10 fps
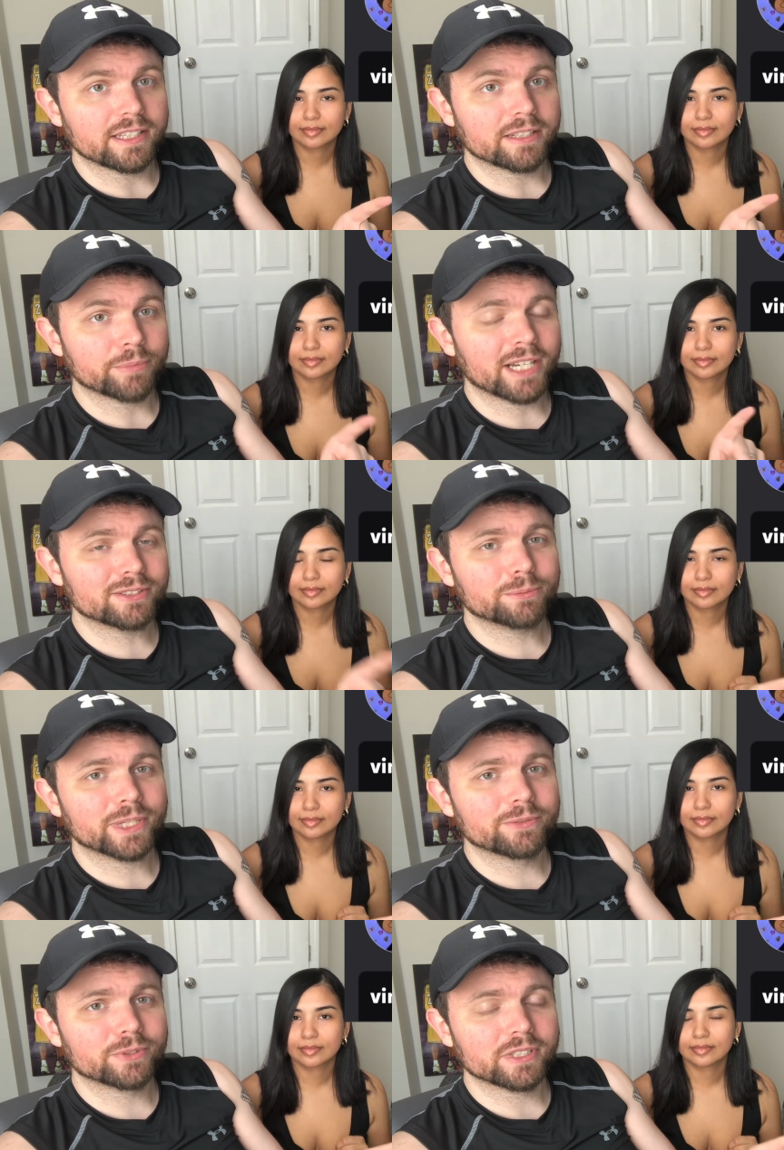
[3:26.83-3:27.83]
Speaker 1: And Patrick
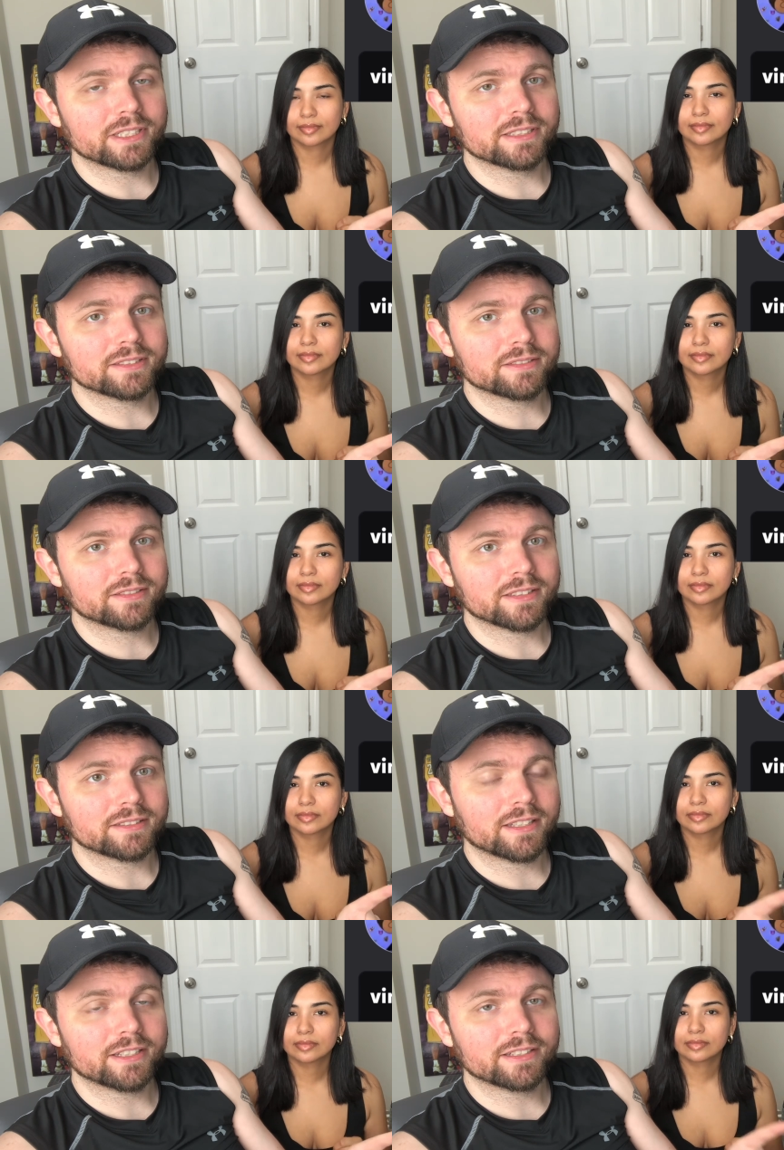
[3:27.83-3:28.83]
Beverley is,
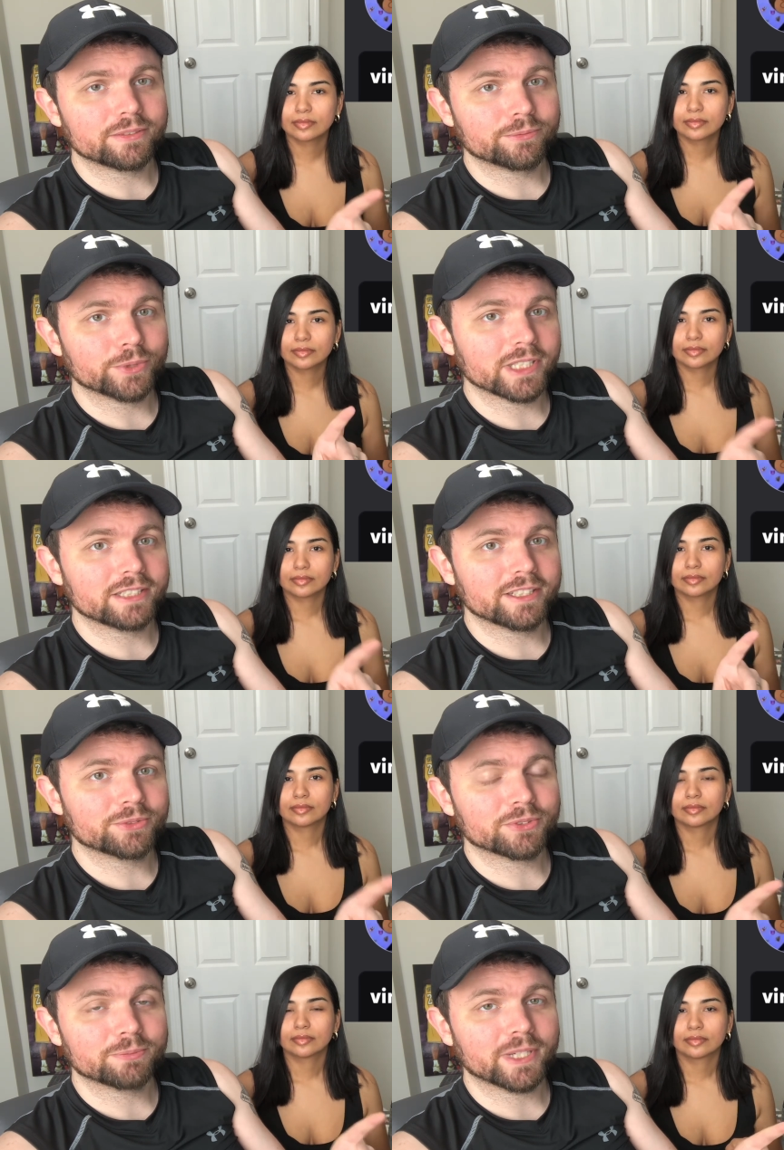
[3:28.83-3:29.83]
is getting really
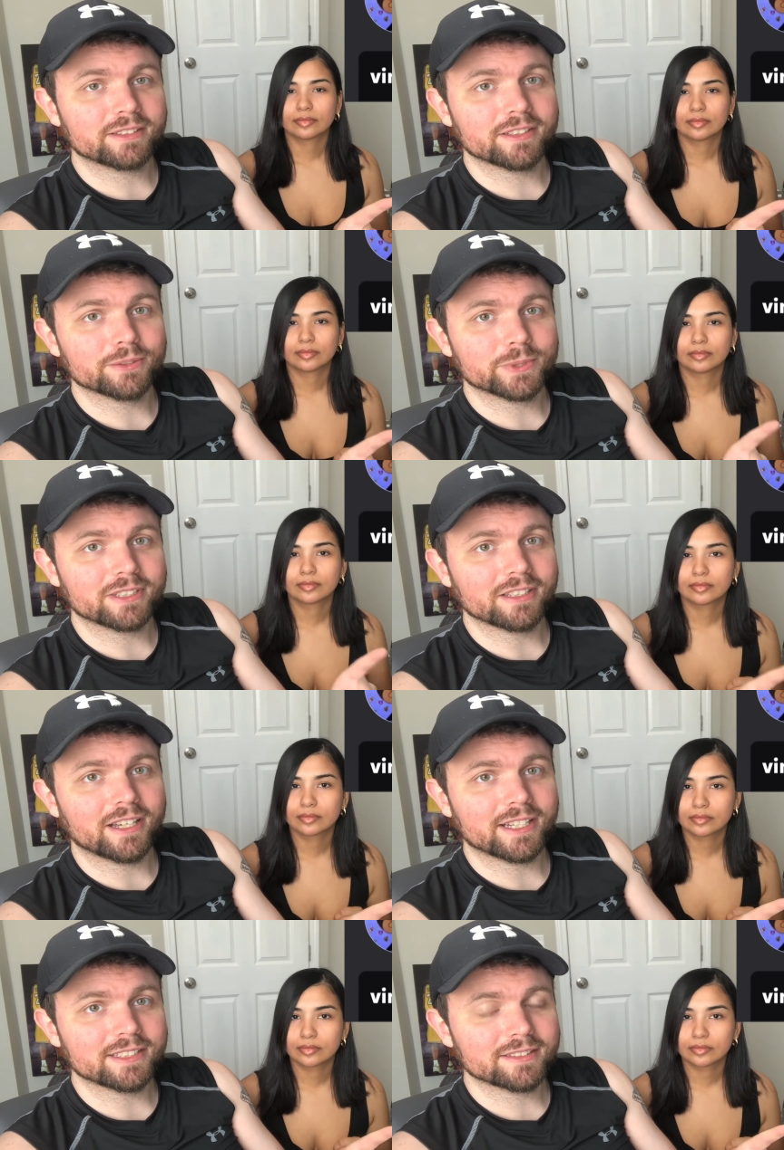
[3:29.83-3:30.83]
disrespected with the
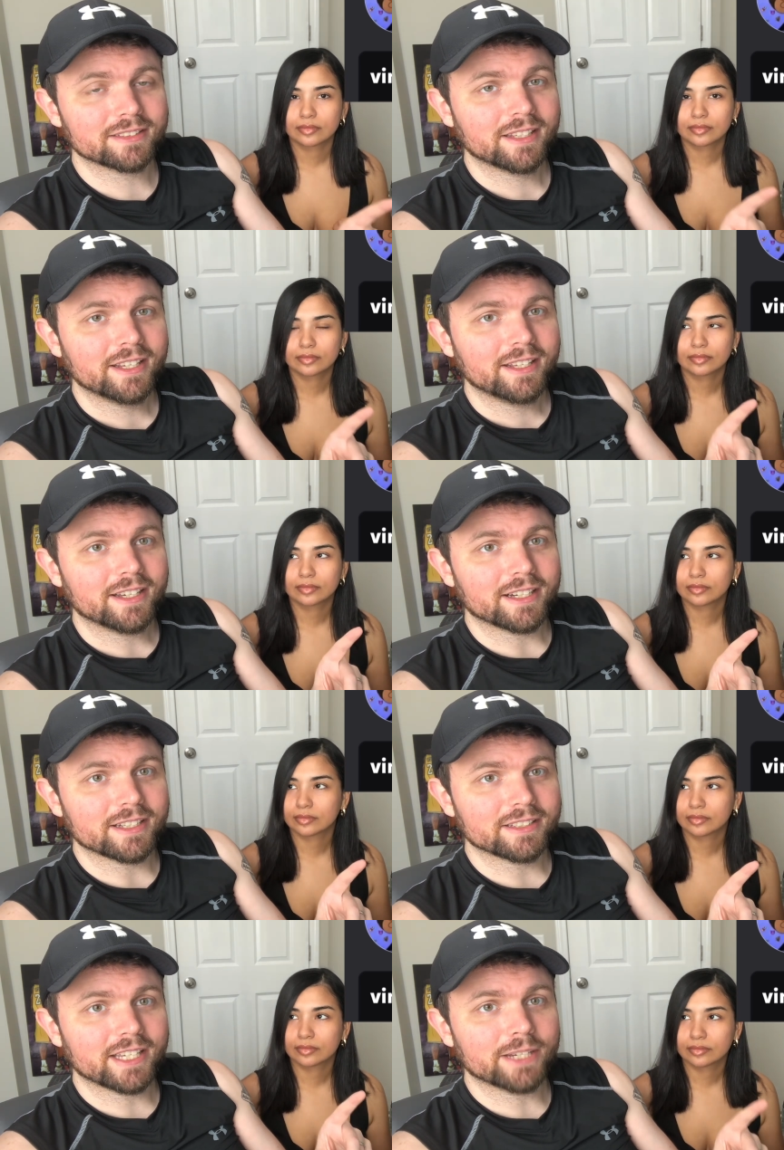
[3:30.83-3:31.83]
lines.
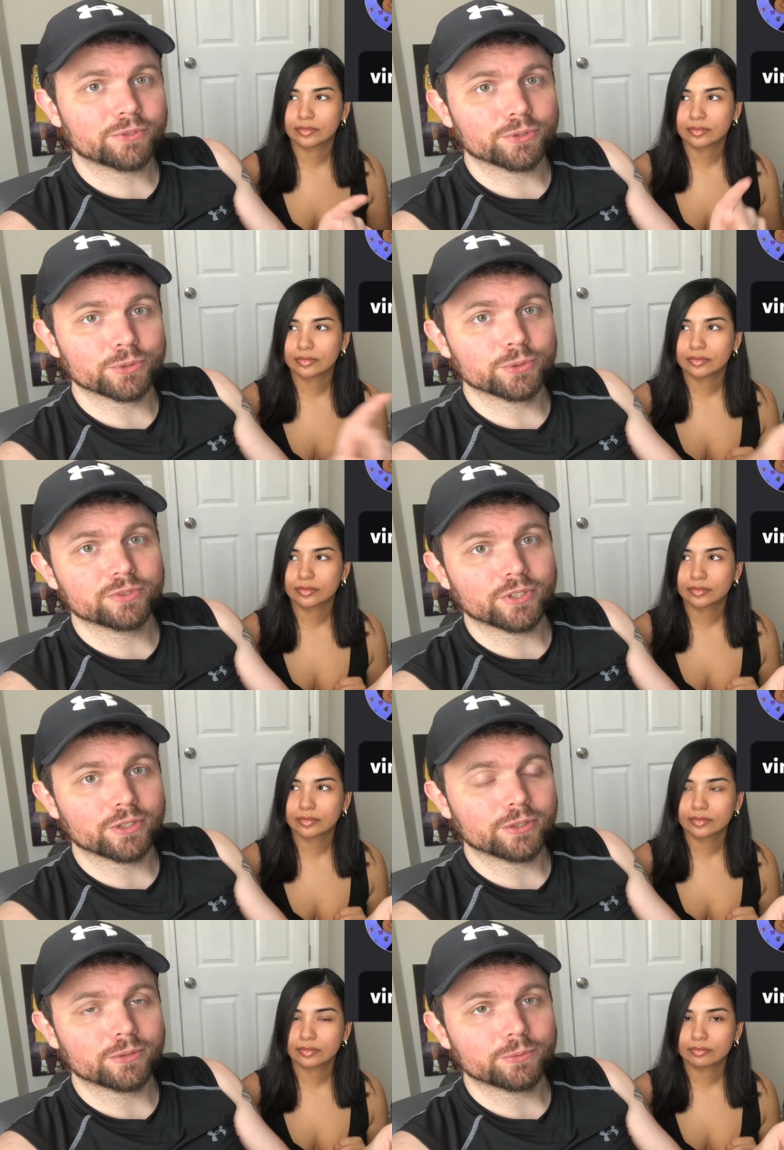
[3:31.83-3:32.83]
they have Caruso